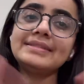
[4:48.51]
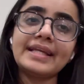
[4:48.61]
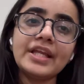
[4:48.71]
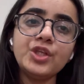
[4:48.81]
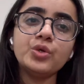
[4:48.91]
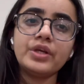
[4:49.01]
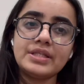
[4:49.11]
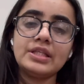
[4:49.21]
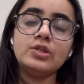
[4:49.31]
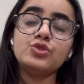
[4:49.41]
Second new
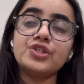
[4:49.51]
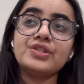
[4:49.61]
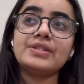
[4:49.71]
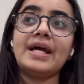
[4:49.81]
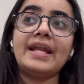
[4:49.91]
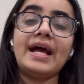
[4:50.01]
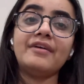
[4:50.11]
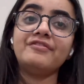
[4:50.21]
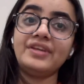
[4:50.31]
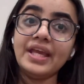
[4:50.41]
resolutions that I
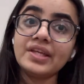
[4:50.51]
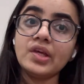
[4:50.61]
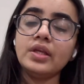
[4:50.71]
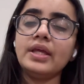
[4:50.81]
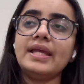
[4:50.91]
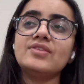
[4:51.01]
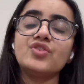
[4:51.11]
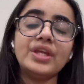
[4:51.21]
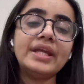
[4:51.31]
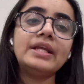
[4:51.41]
have taken
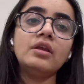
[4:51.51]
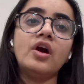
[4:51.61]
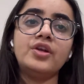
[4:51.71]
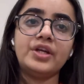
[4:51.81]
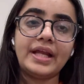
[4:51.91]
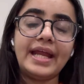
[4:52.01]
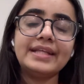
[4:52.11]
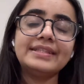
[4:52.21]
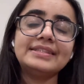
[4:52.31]
is read, learn, write.